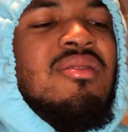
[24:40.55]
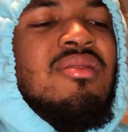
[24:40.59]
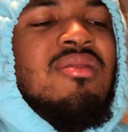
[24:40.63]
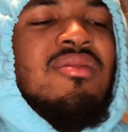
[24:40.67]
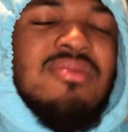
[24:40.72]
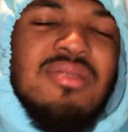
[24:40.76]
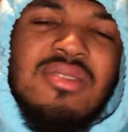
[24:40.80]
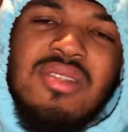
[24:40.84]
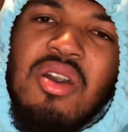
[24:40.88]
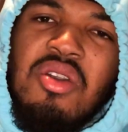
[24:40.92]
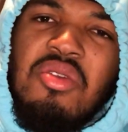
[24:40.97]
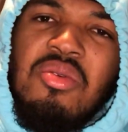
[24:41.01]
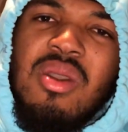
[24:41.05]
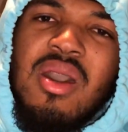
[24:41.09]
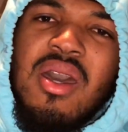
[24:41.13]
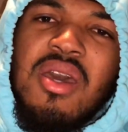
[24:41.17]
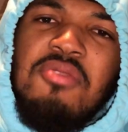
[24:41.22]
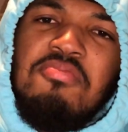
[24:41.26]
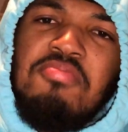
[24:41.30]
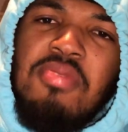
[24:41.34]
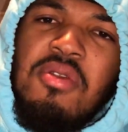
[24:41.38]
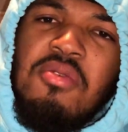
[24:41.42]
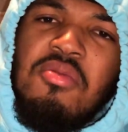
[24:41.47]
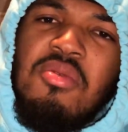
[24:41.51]
so what?
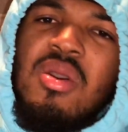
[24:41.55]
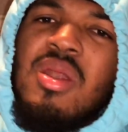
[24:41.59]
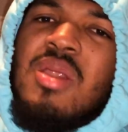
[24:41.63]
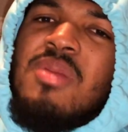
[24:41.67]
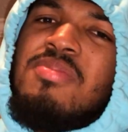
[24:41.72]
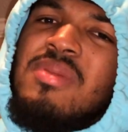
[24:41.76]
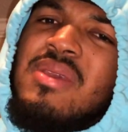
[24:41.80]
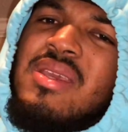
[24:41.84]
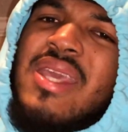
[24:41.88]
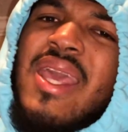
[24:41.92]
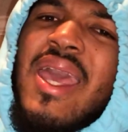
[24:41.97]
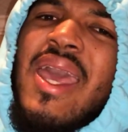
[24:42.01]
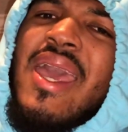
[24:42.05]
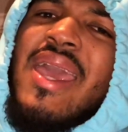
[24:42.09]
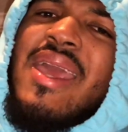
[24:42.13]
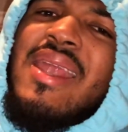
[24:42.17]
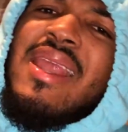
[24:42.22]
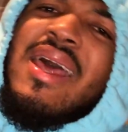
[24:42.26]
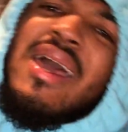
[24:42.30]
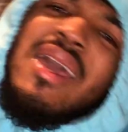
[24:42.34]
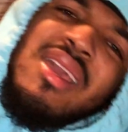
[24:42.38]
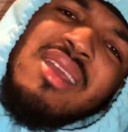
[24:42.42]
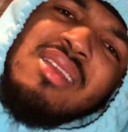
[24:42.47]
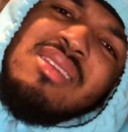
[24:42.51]
And people want to be gay,
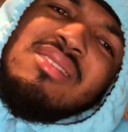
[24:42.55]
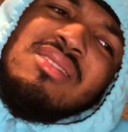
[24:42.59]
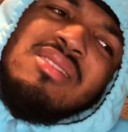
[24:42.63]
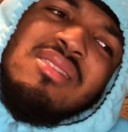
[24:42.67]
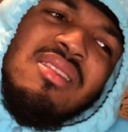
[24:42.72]
like,